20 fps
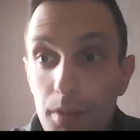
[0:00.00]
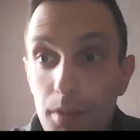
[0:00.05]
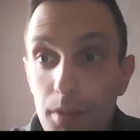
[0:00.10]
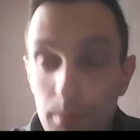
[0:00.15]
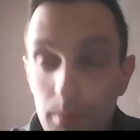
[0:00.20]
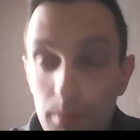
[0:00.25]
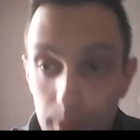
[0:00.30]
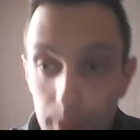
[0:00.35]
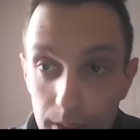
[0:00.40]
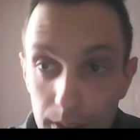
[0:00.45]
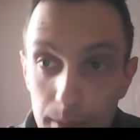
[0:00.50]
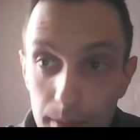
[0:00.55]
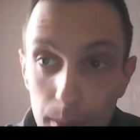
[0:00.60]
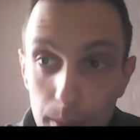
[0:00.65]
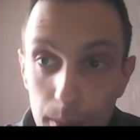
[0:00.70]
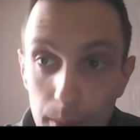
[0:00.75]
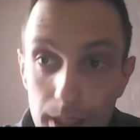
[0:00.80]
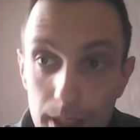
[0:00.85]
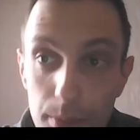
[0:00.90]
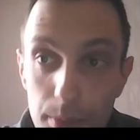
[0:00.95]
It
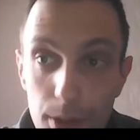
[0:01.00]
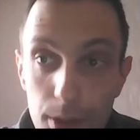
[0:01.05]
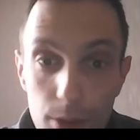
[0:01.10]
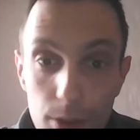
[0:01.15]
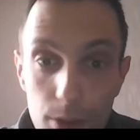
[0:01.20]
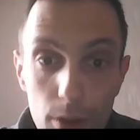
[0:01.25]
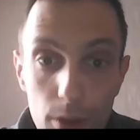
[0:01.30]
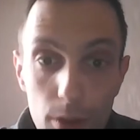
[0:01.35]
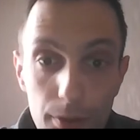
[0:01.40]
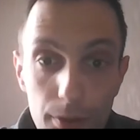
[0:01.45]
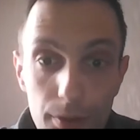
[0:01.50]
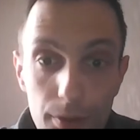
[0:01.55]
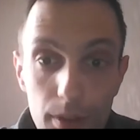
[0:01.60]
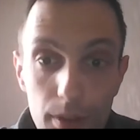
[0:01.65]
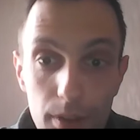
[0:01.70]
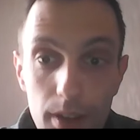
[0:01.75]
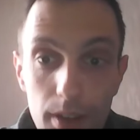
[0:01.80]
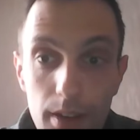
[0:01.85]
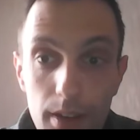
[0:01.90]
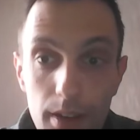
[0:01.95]
must preserve
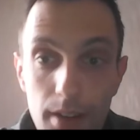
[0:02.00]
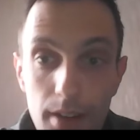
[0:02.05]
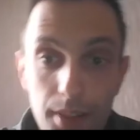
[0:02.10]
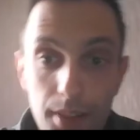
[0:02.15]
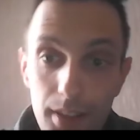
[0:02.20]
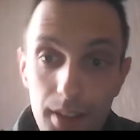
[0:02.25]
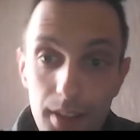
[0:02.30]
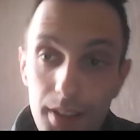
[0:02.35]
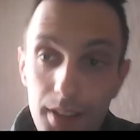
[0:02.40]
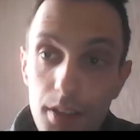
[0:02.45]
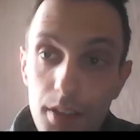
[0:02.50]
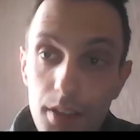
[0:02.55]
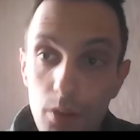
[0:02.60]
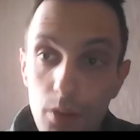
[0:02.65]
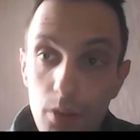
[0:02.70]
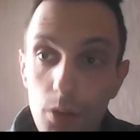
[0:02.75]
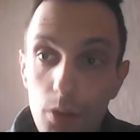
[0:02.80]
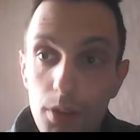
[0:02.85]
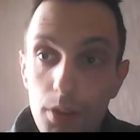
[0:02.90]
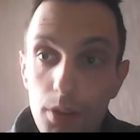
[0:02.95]
the linear
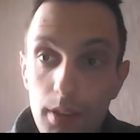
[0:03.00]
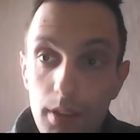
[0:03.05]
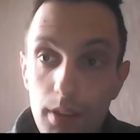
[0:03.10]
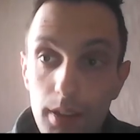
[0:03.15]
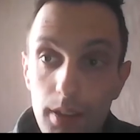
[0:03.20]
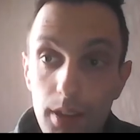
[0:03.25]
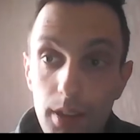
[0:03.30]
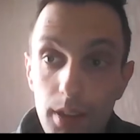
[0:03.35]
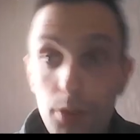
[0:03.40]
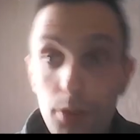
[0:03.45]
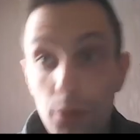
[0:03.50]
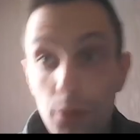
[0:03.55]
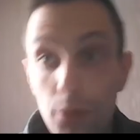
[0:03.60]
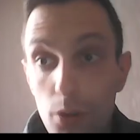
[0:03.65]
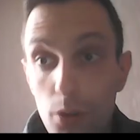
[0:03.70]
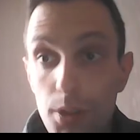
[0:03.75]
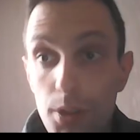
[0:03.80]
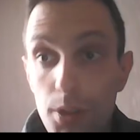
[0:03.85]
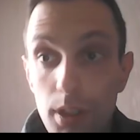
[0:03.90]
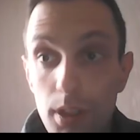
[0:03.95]
ordering, and of
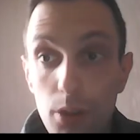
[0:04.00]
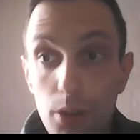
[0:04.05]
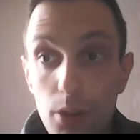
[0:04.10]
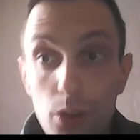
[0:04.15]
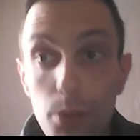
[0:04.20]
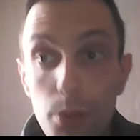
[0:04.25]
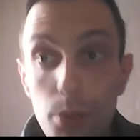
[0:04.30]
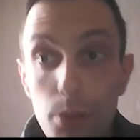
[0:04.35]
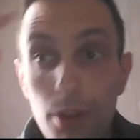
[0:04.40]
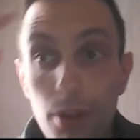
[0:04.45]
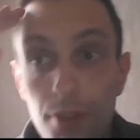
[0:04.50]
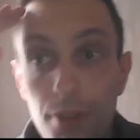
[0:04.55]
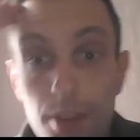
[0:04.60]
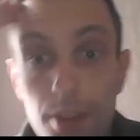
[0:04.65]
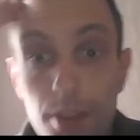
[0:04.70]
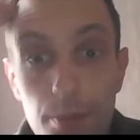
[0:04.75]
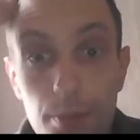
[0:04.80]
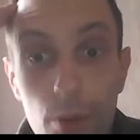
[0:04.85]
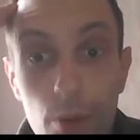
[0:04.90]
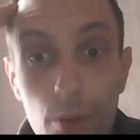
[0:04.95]
course an
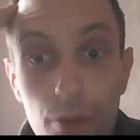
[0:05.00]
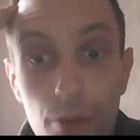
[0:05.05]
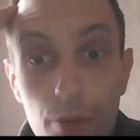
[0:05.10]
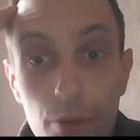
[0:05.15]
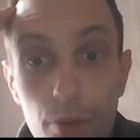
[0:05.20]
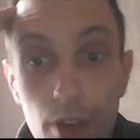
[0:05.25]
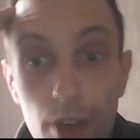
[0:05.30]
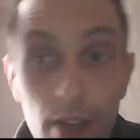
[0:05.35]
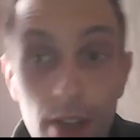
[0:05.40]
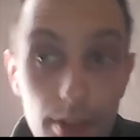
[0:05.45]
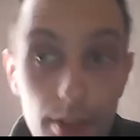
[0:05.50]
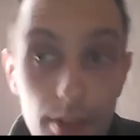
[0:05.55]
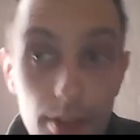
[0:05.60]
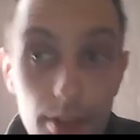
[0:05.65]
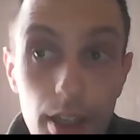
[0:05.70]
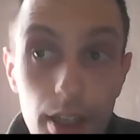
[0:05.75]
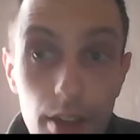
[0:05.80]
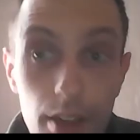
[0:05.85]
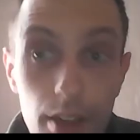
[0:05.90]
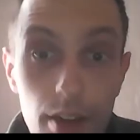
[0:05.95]
automorphism of colored
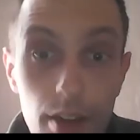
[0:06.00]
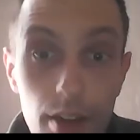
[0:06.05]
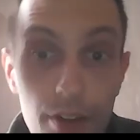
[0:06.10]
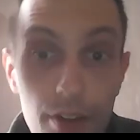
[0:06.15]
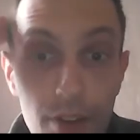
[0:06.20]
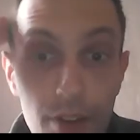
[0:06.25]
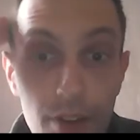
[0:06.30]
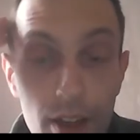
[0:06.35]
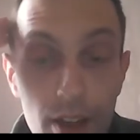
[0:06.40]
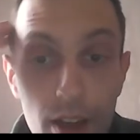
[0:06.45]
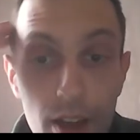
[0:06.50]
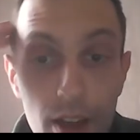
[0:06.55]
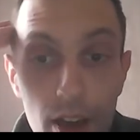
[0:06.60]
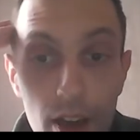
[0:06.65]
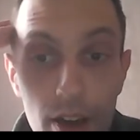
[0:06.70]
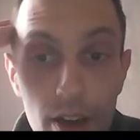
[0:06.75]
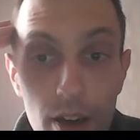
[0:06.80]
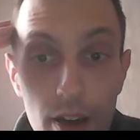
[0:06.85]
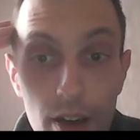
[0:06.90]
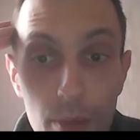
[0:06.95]
diagraph
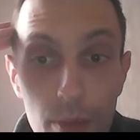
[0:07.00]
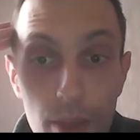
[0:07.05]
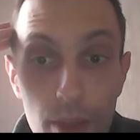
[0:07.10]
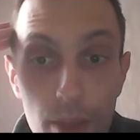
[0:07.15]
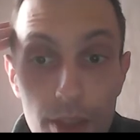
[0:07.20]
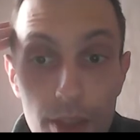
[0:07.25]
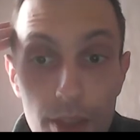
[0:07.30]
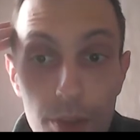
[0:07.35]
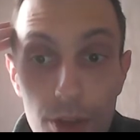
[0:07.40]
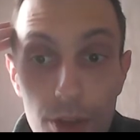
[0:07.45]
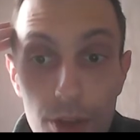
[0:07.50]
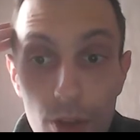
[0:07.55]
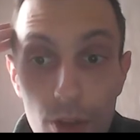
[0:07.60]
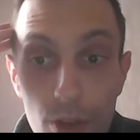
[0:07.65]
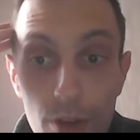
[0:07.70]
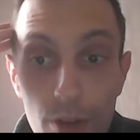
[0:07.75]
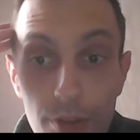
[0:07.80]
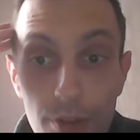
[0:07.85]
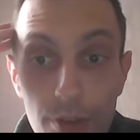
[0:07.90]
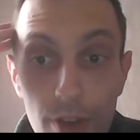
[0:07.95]
must
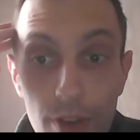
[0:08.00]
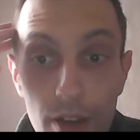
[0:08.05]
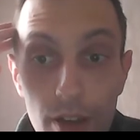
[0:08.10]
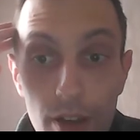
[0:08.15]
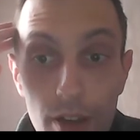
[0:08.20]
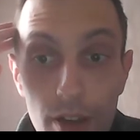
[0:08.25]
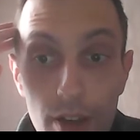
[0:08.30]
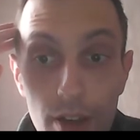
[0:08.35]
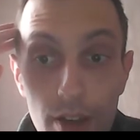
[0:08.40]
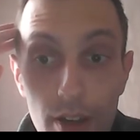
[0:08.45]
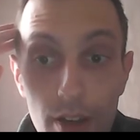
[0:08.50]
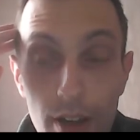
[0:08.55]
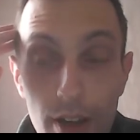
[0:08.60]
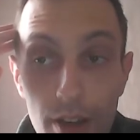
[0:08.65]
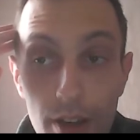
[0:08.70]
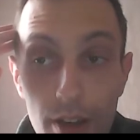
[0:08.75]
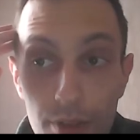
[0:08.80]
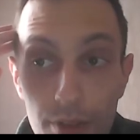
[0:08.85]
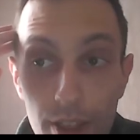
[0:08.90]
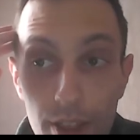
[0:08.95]
preserve
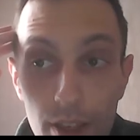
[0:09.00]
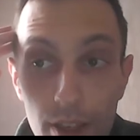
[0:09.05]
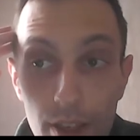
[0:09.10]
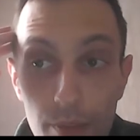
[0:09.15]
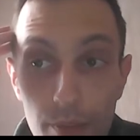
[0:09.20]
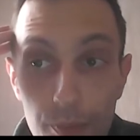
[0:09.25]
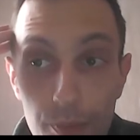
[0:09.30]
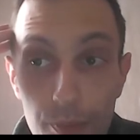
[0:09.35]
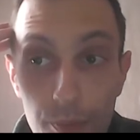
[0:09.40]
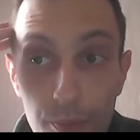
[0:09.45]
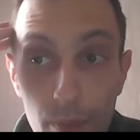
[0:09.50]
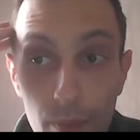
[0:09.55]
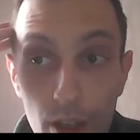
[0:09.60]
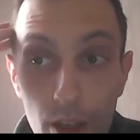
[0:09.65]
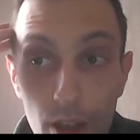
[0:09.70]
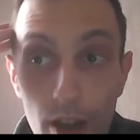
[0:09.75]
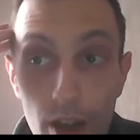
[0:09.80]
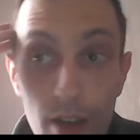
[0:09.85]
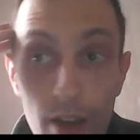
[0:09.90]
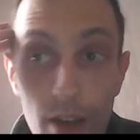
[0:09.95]
every
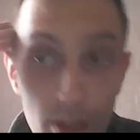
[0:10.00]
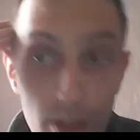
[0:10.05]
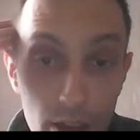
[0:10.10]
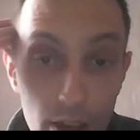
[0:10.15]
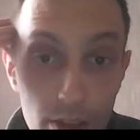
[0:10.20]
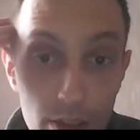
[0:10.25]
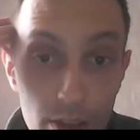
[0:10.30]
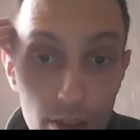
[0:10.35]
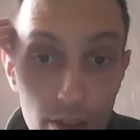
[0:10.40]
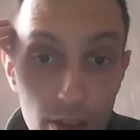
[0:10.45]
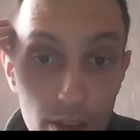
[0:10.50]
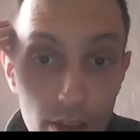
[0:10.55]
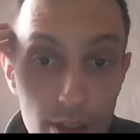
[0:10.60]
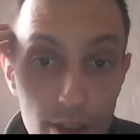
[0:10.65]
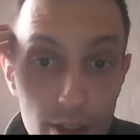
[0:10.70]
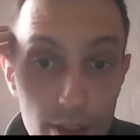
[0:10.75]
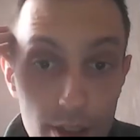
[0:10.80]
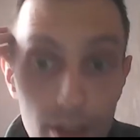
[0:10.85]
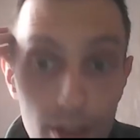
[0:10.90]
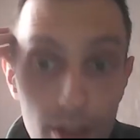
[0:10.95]
arc color
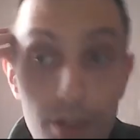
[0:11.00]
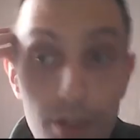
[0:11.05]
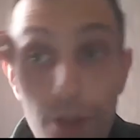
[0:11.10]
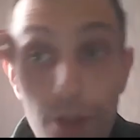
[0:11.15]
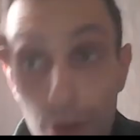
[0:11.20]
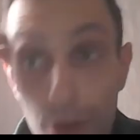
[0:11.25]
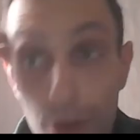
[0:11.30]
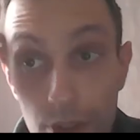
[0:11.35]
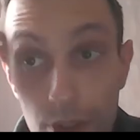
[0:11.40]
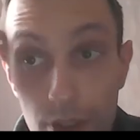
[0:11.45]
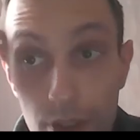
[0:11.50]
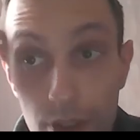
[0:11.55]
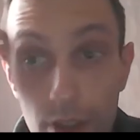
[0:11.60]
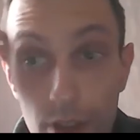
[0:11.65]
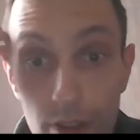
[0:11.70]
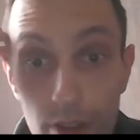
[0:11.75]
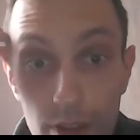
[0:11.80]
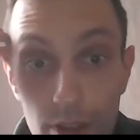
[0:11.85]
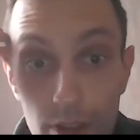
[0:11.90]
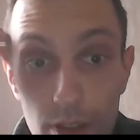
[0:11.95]
class and vertex
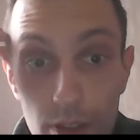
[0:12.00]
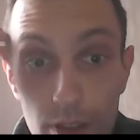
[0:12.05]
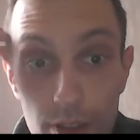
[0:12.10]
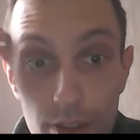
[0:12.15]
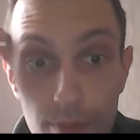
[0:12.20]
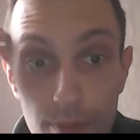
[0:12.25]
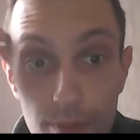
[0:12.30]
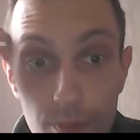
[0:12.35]
color class.